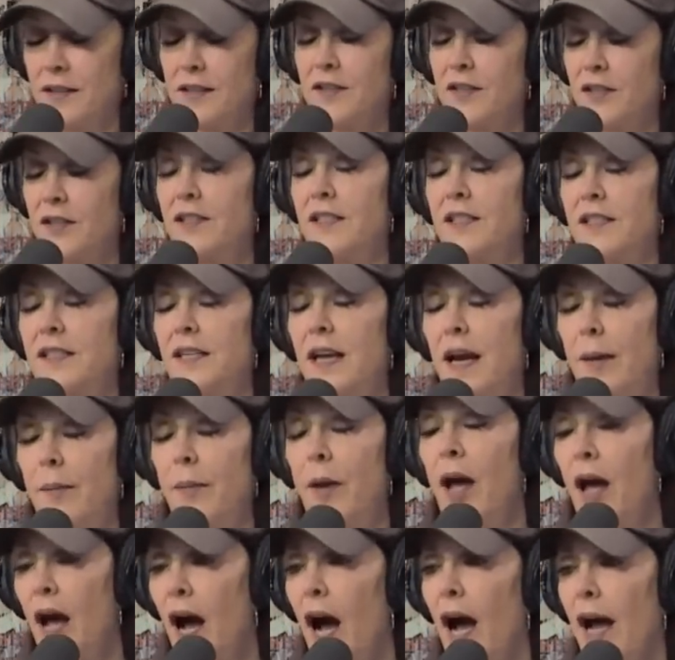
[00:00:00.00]
his, his just last his
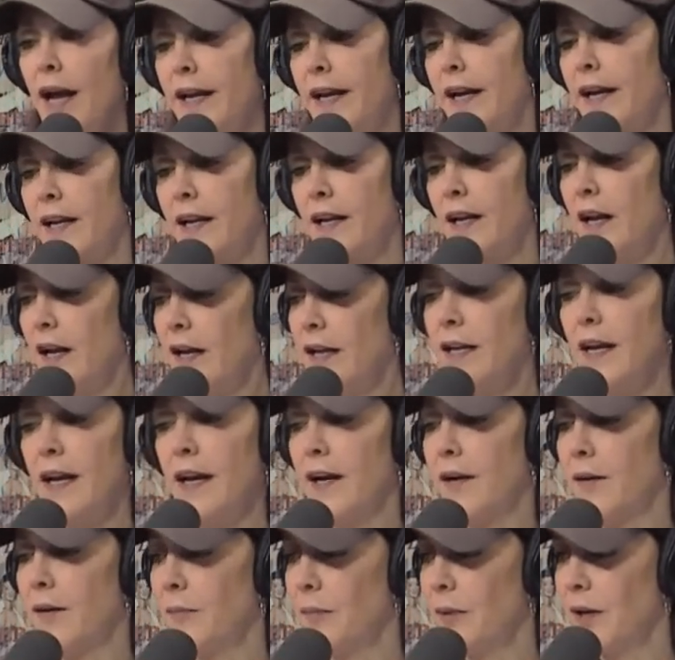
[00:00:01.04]
name. name. I get it. Oh
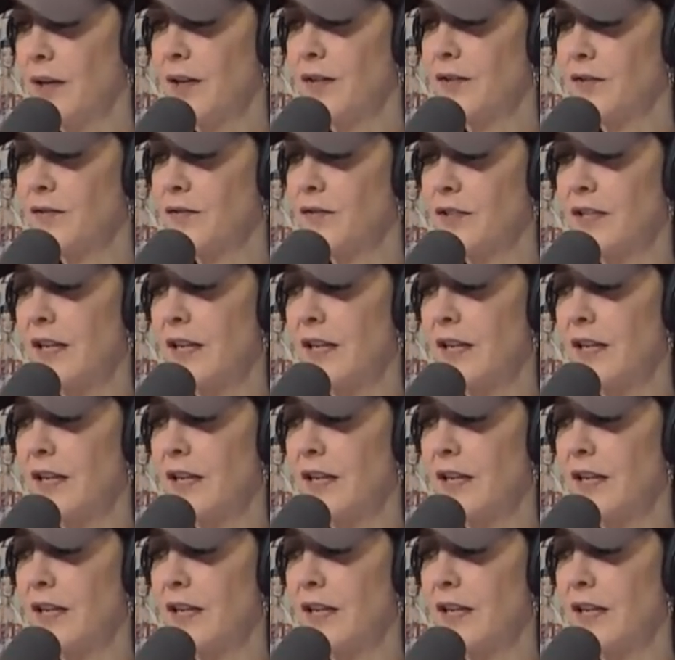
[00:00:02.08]
yeah, oh but it God.